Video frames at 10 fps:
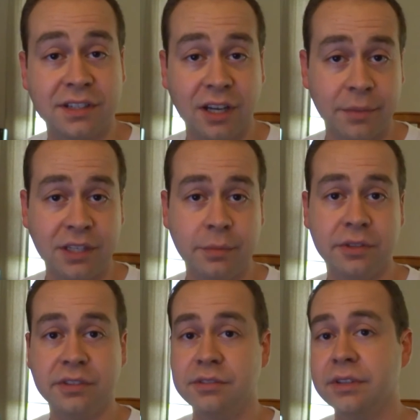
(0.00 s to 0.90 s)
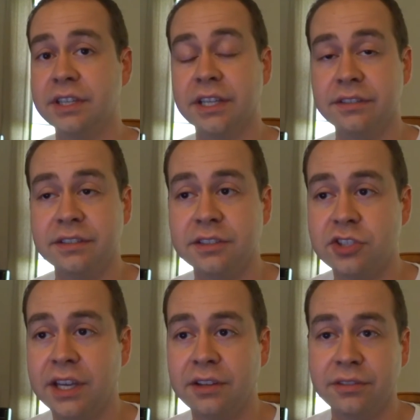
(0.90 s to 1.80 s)
to come in to be able to do anything else in the
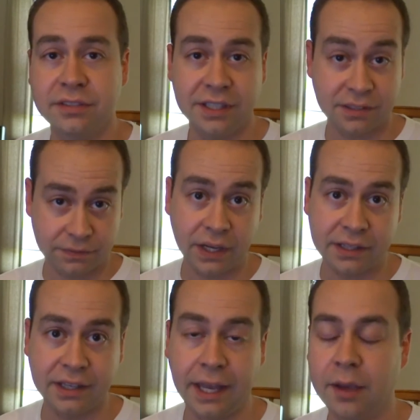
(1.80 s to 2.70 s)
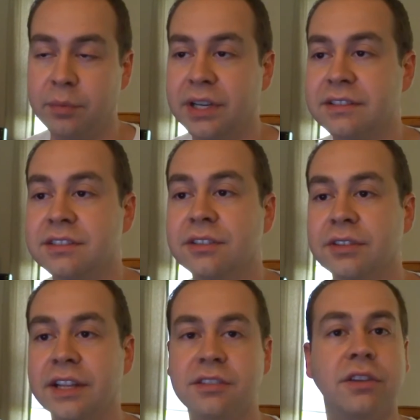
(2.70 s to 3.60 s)
channel, so that's finally happening.
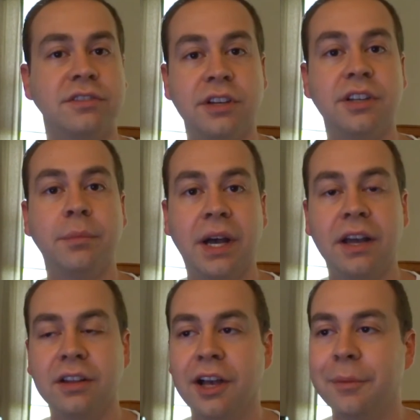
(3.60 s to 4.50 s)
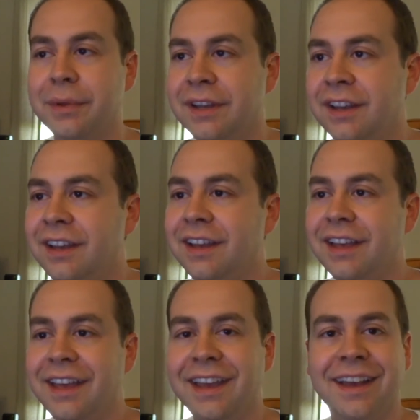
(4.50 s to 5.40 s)
So that's all starting to pile up.
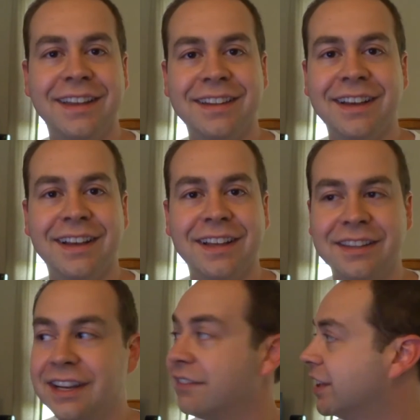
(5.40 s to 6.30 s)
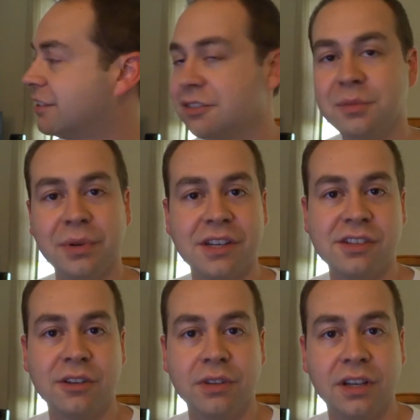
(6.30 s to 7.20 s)
And then I've got this little
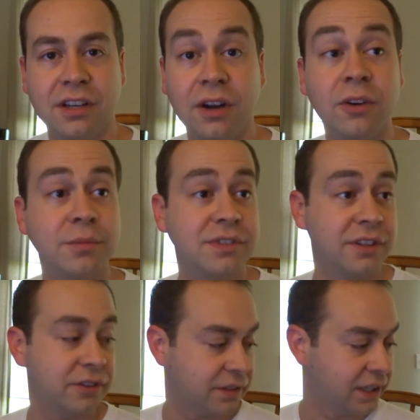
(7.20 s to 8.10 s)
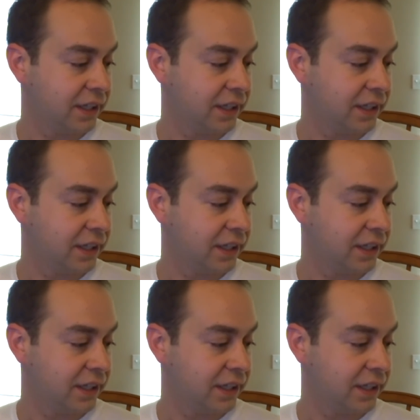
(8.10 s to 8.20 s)
project going on at home. So